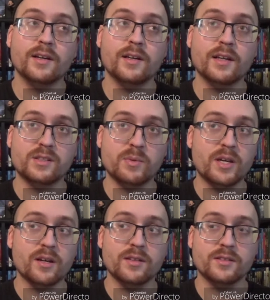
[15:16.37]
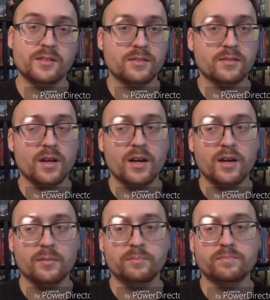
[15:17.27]
it's because
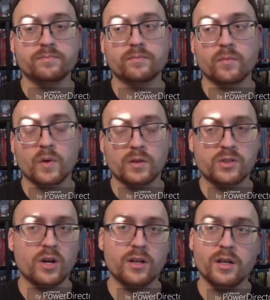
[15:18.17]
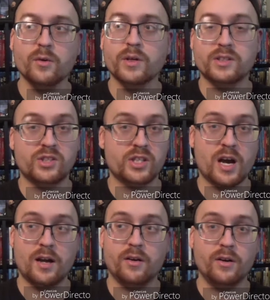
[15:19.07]
uh, Charlie Hewitt
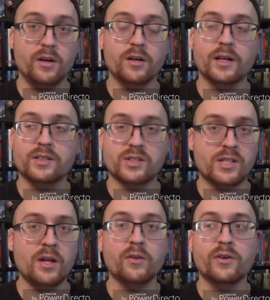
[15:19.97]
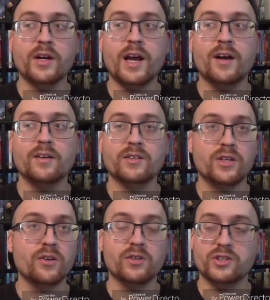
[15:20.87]
shot her, like just killed her down,
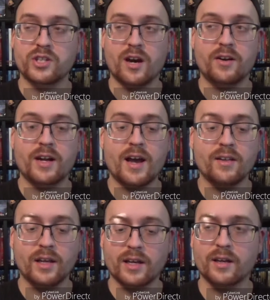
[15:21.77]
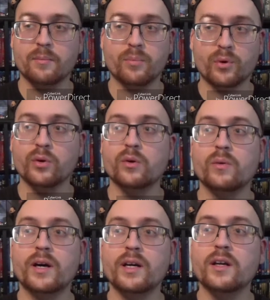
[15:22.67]
killed her and shot her down, like in a brutal
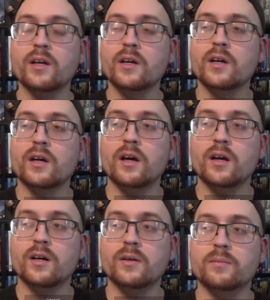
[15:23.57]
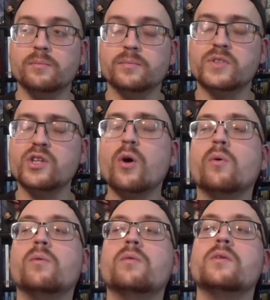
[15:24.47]
way. Um,
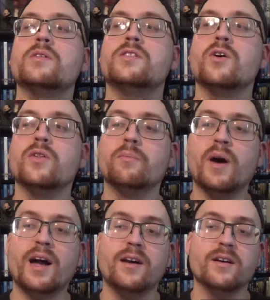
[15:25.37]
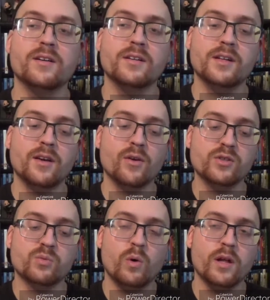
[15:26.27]
so so the biker
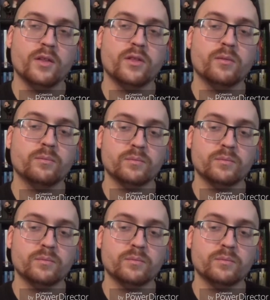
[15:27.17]
goes with